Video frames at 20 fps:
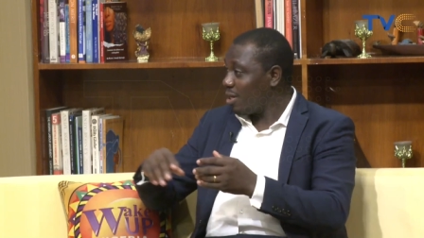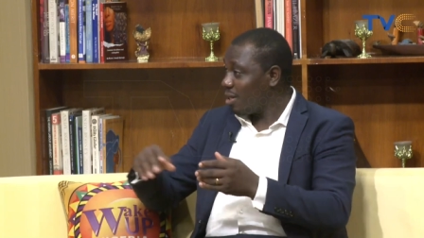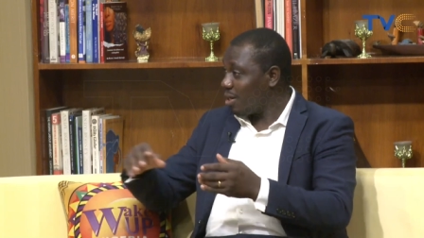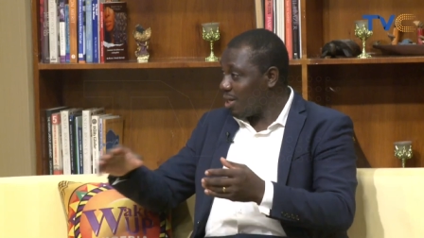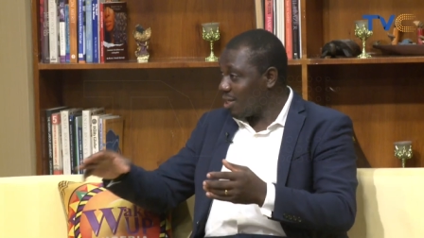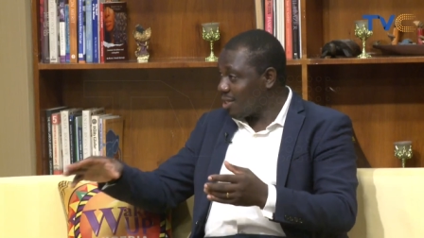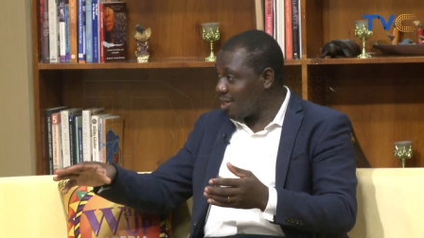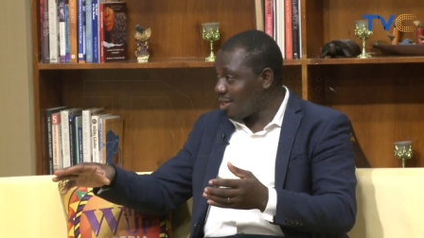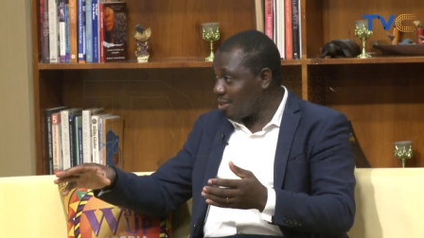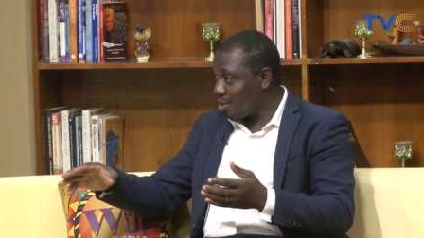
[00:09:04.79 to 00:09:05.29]

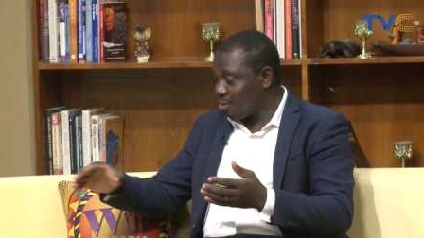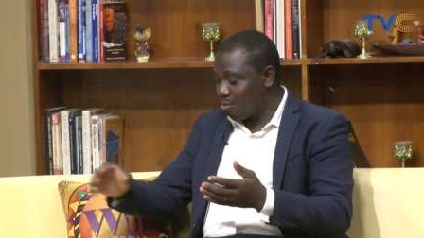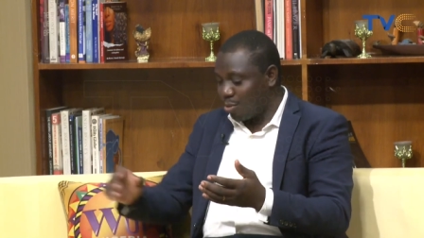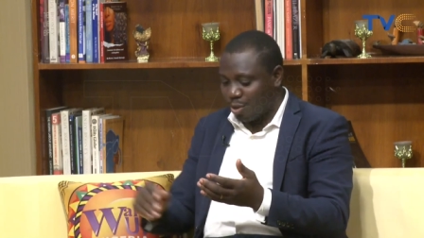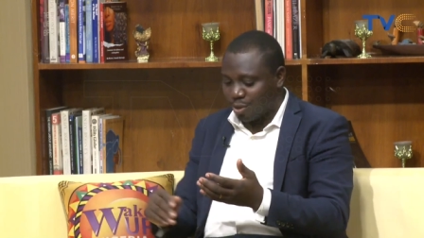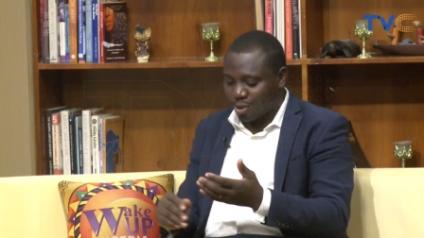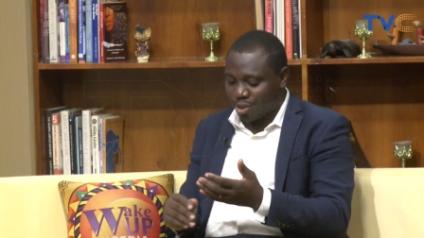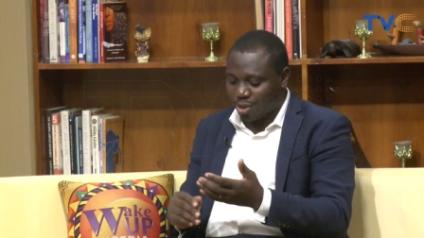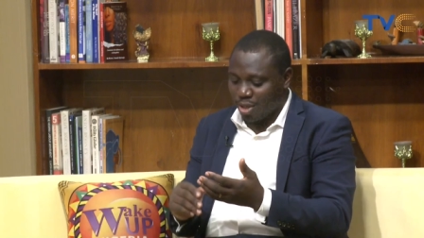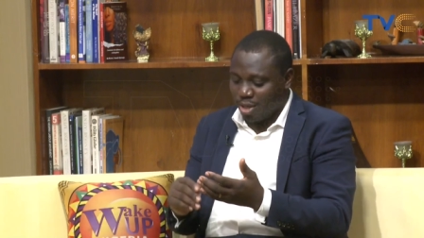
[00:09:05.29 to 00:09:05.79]
later in the
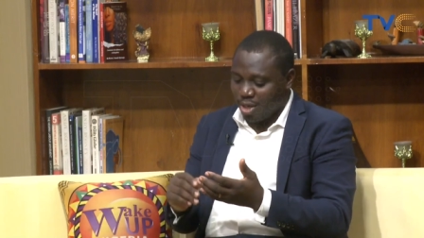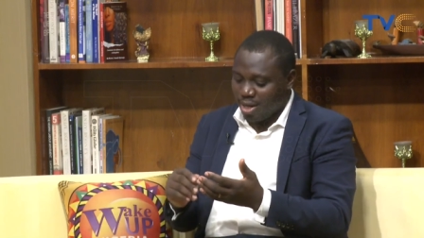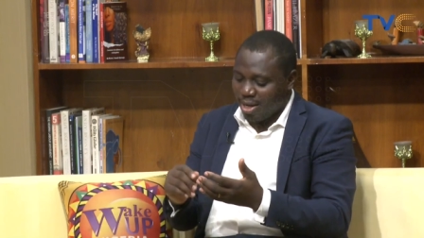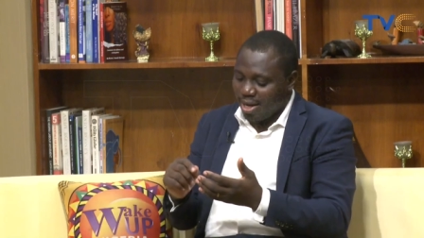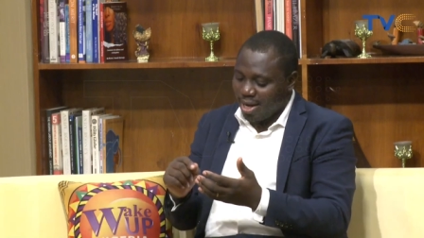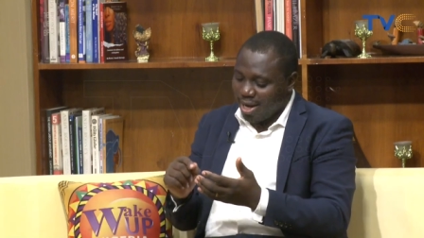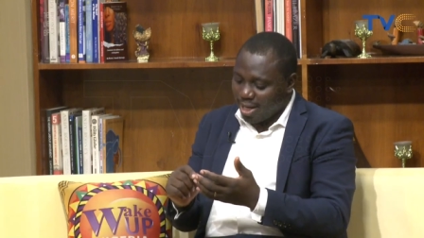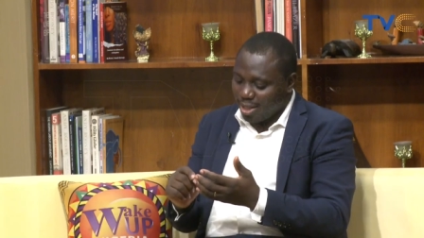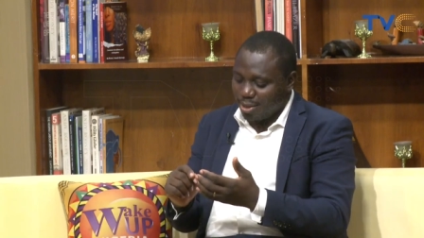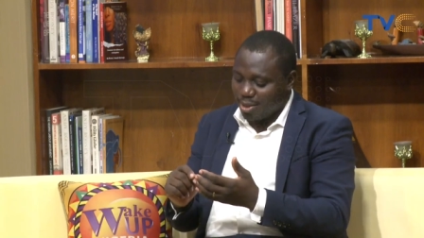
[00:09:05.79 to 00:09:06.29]
month.
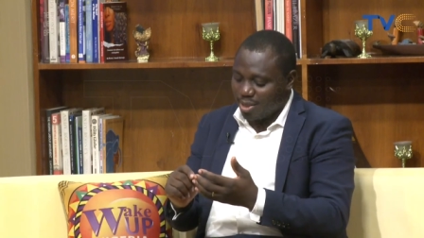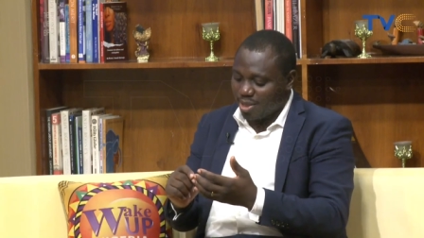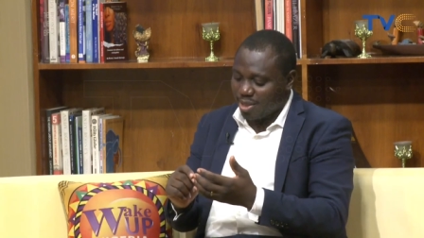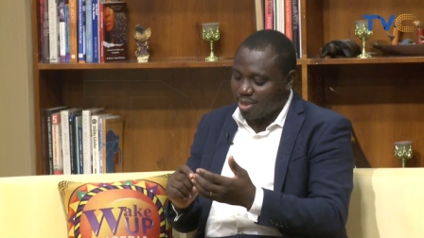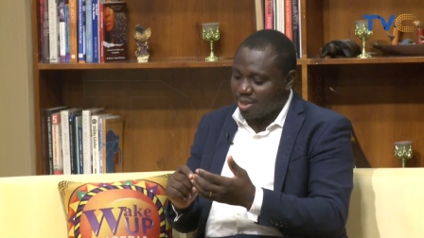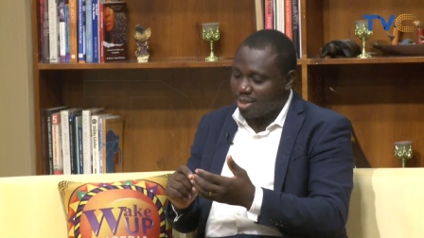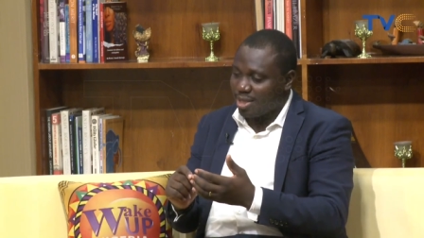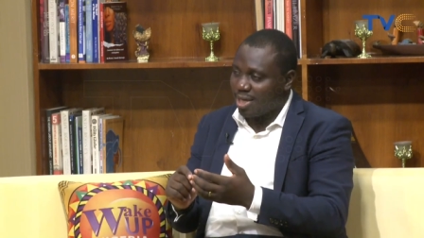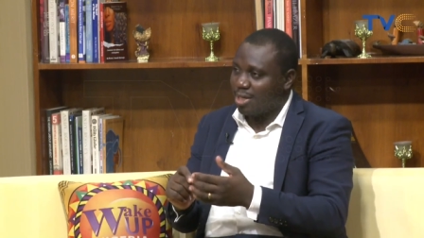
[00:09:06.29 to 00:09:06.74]
Anything mm-hmm.